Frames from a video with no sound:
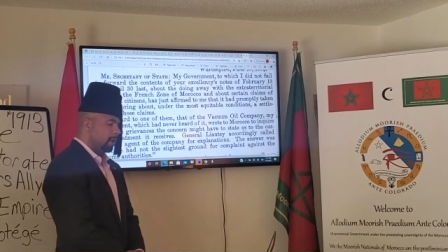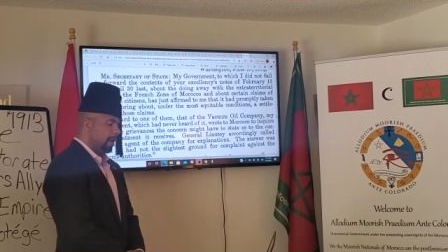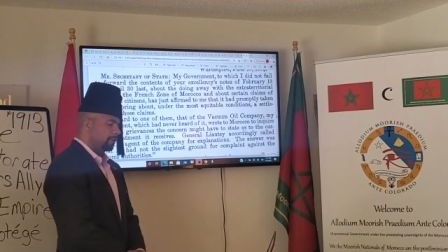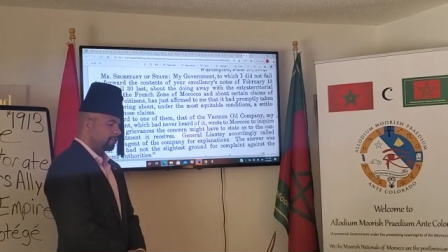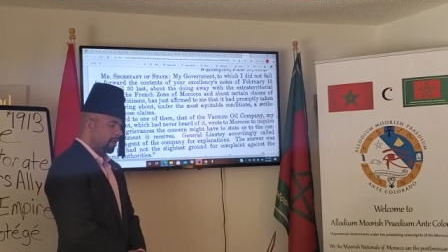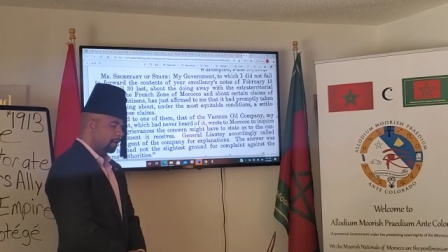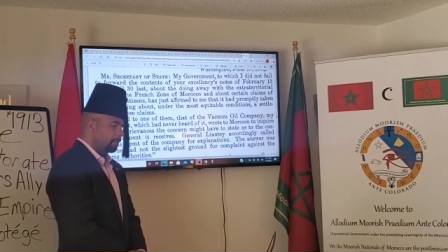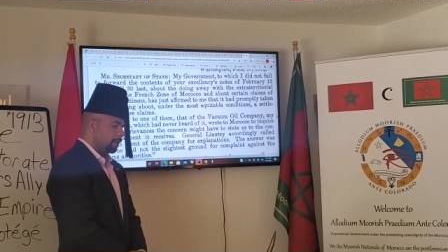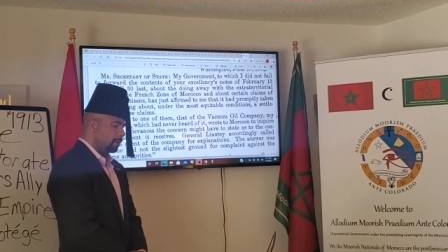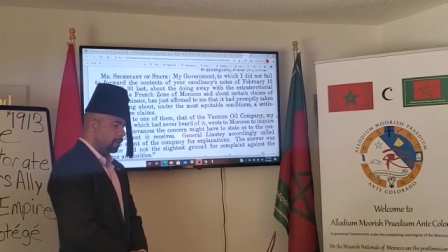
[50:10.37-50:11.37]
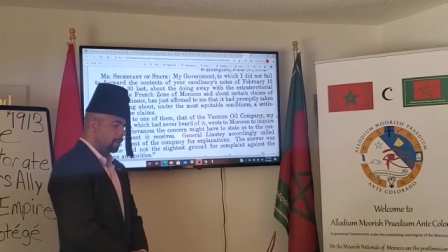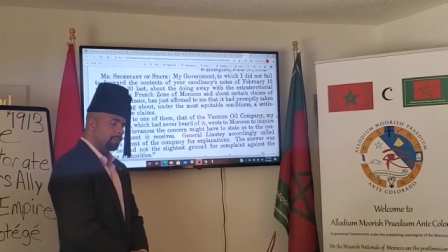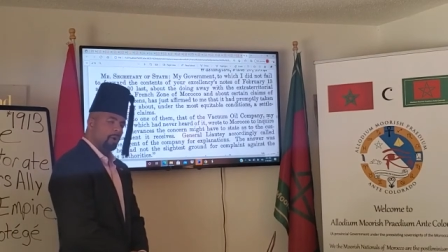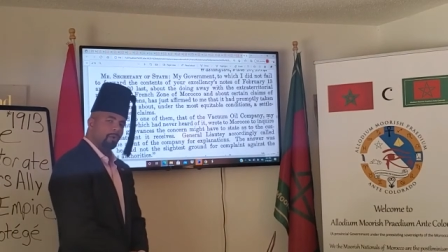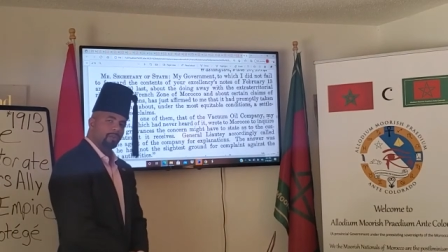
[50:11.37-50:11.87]
a settlement of
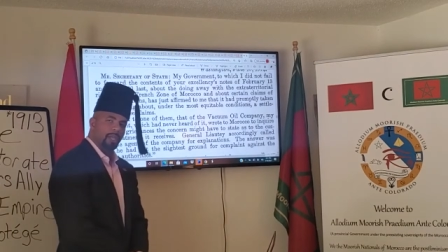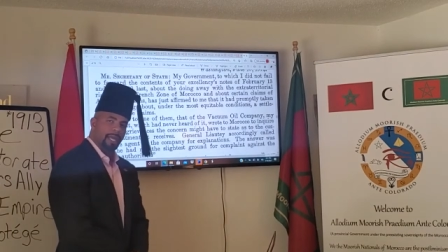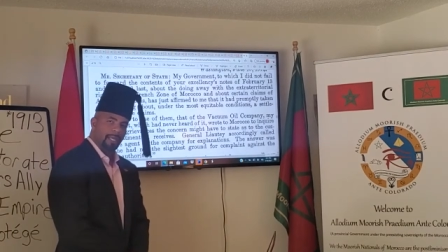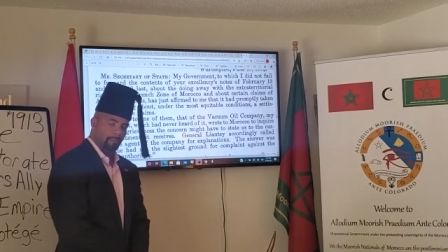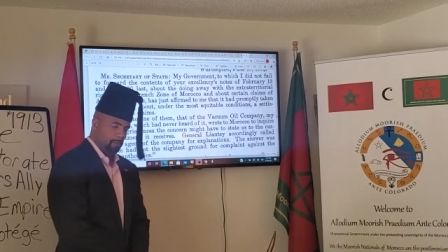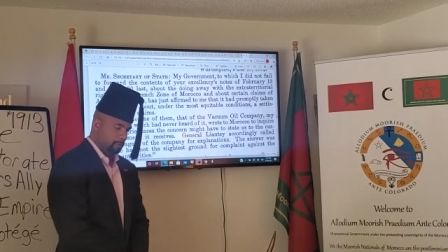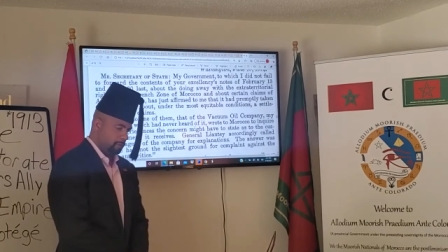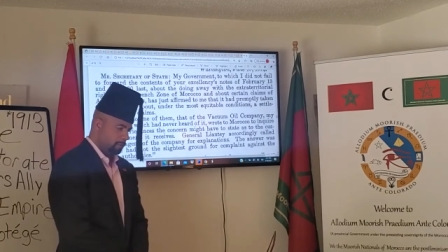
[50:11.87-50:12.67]
those claims.